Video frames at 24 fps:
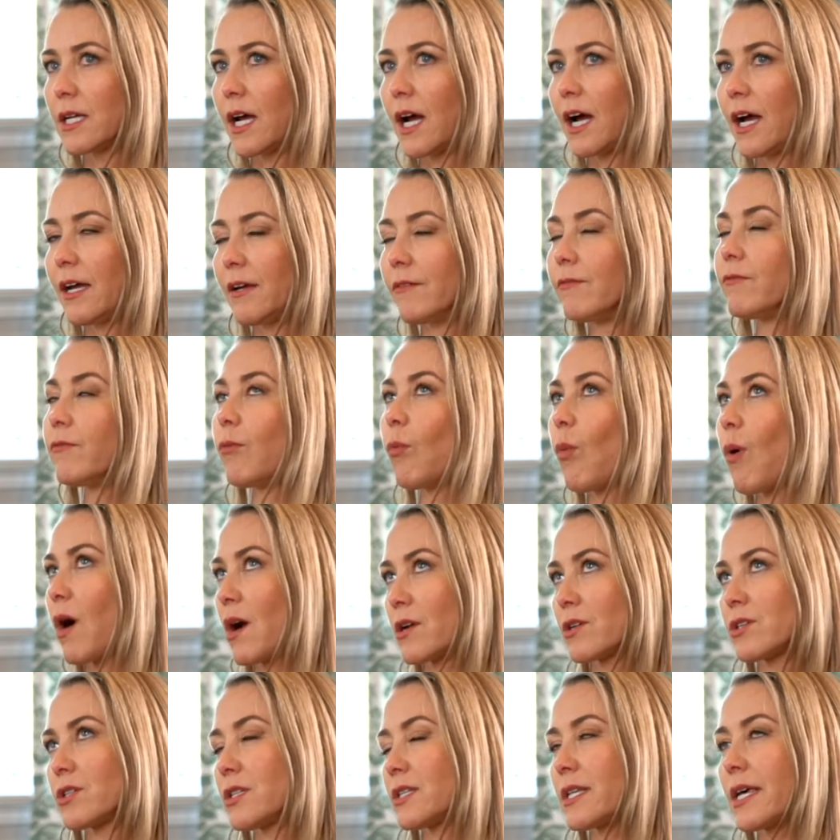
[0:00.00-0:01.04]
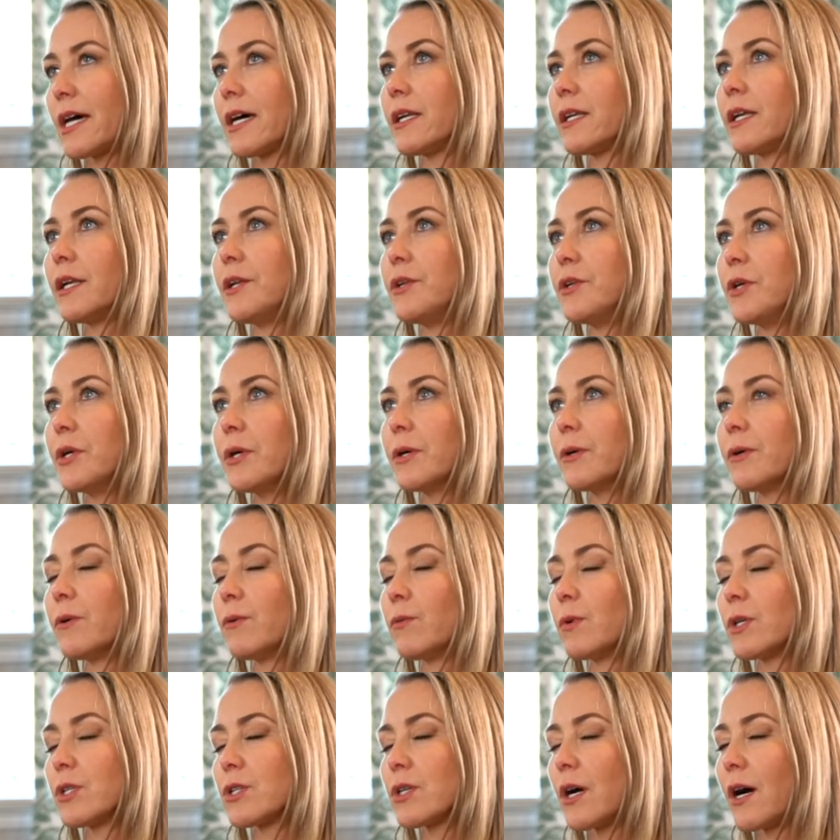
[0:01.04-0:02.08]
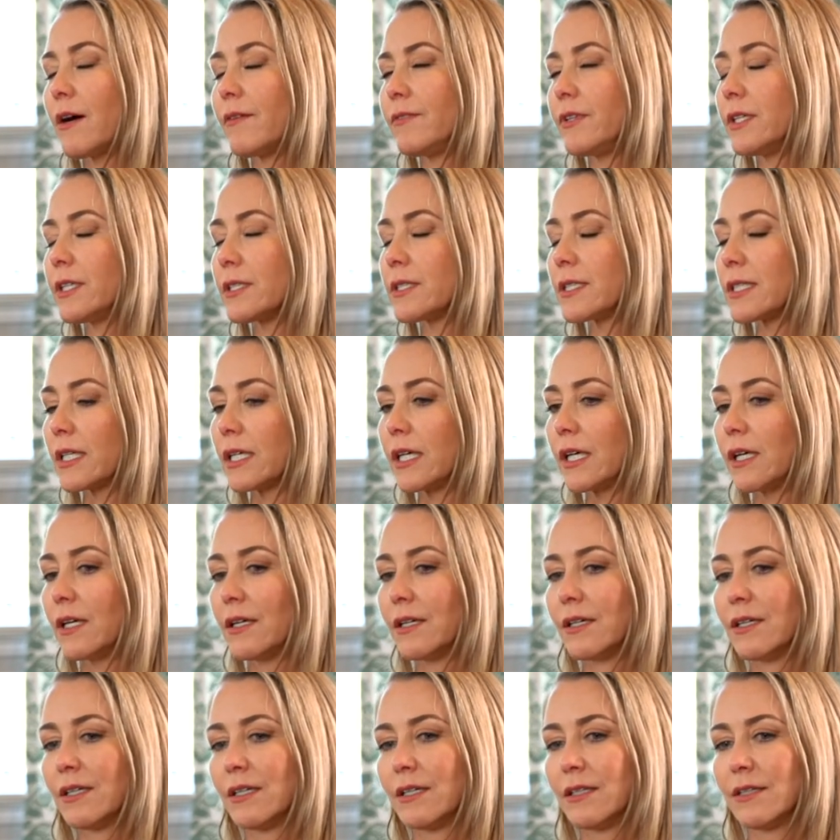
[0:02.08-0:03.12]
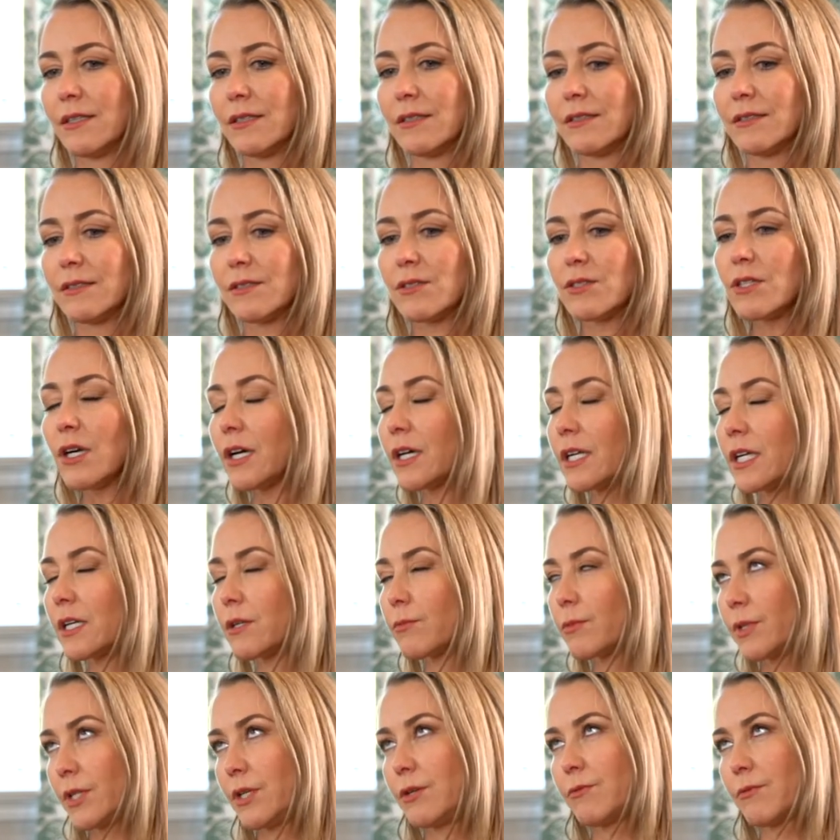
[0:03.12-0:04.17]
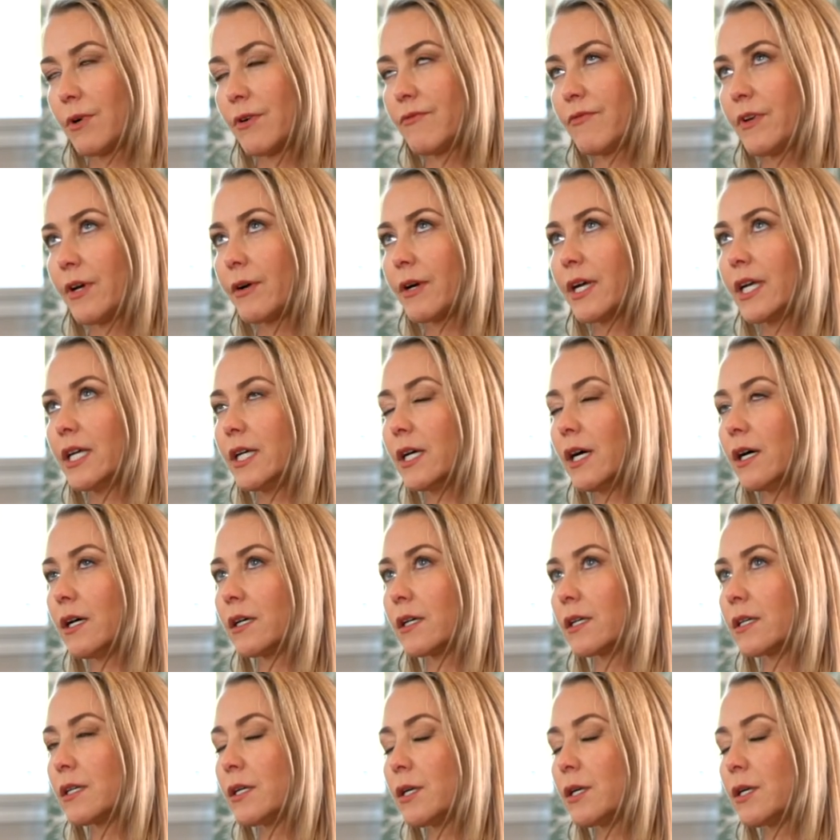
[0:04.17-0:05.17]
I've watched that in you, which obviously started when you were very young.